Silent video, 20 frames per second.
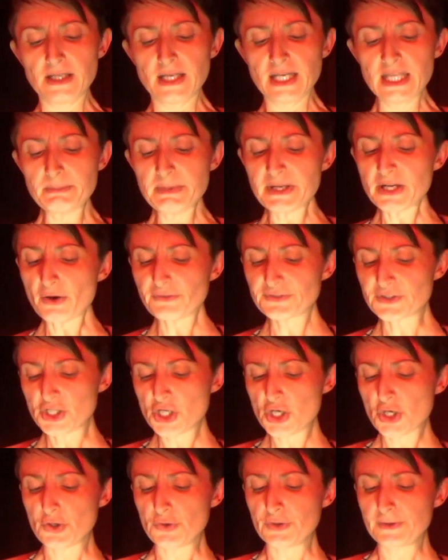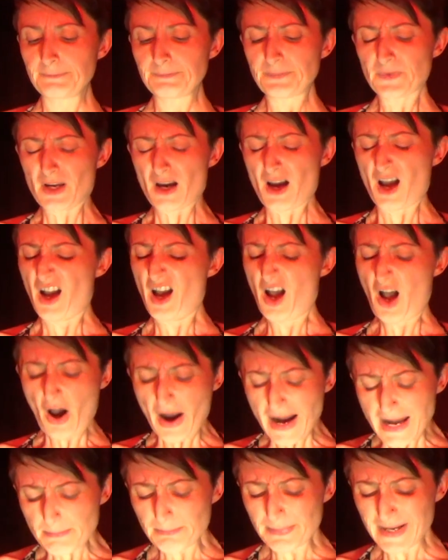In the mid-afternoon, a
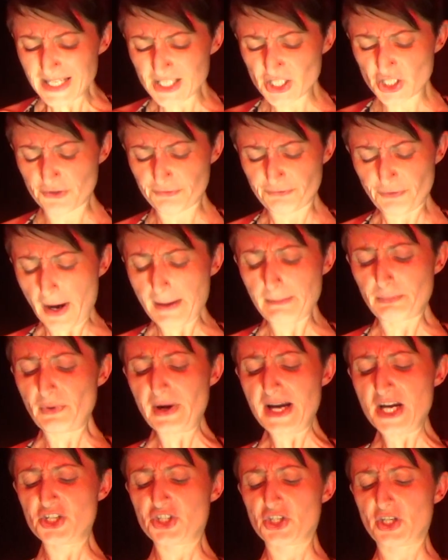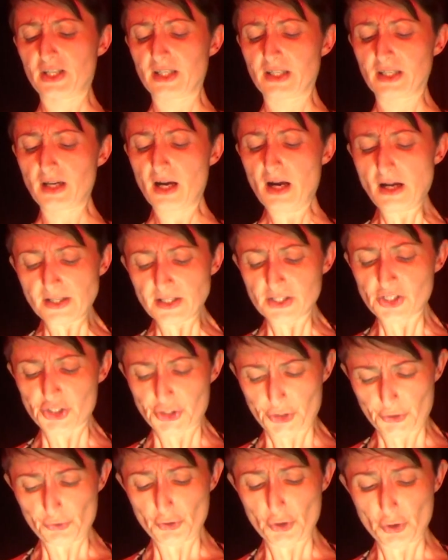high-pitched vibration cuts
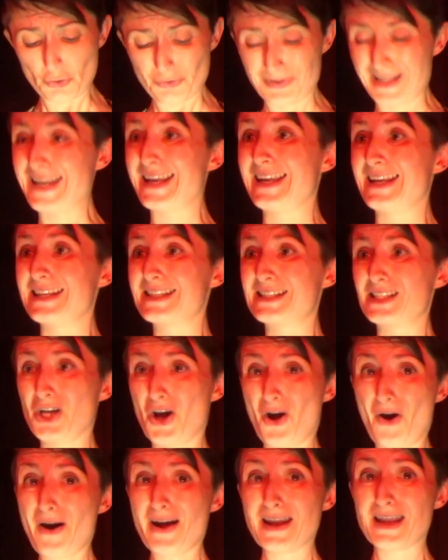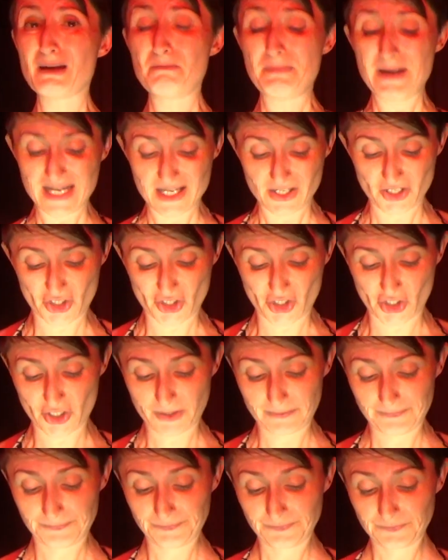through the entire
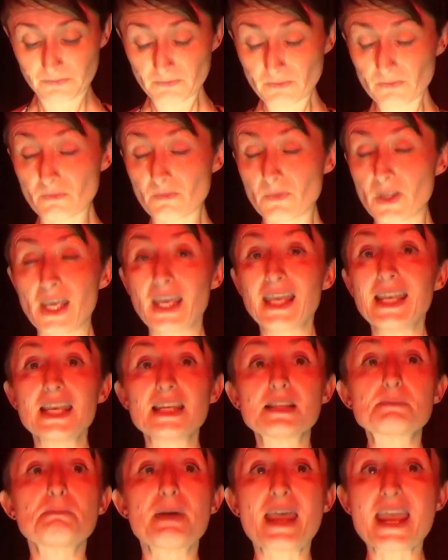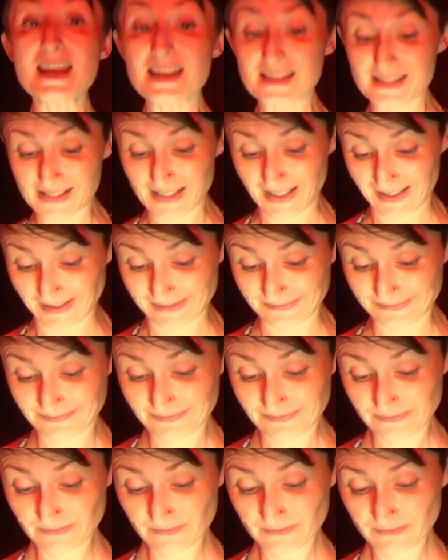beach. It is piercing.
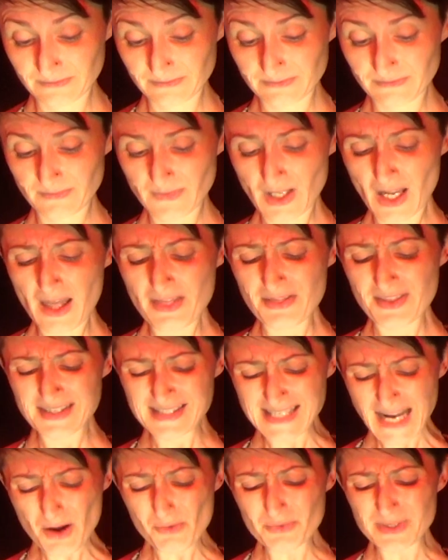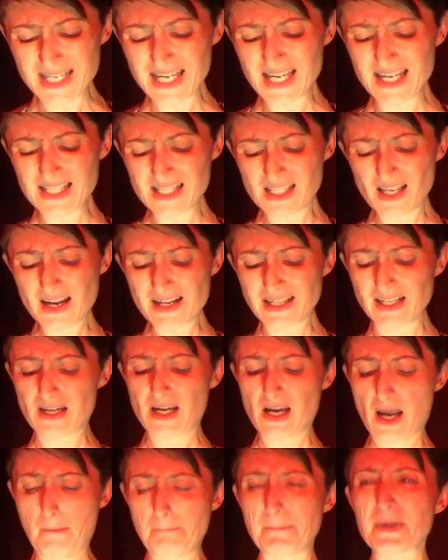The sound is like
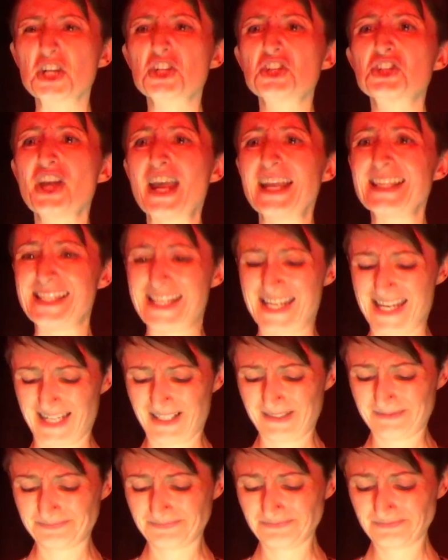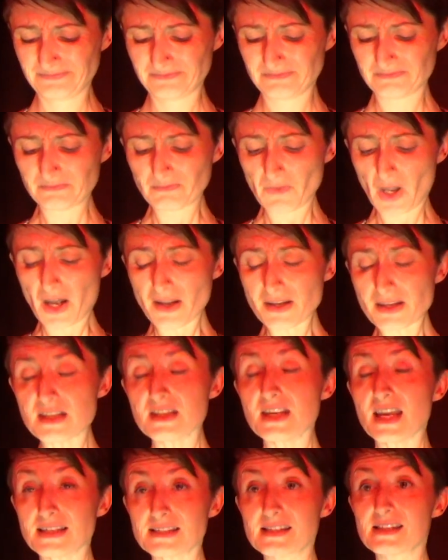a machete,
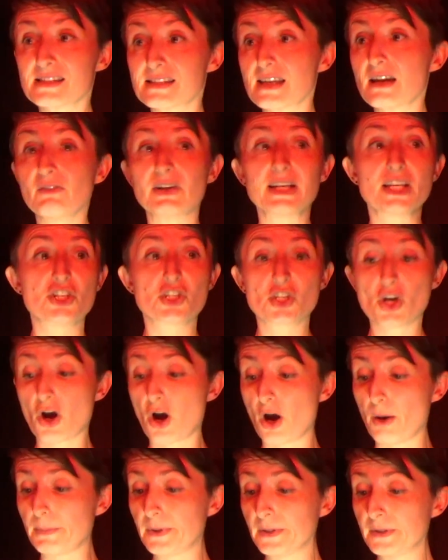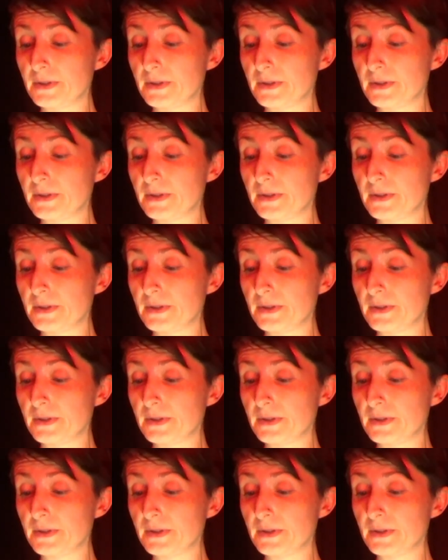unnecessarily sharp.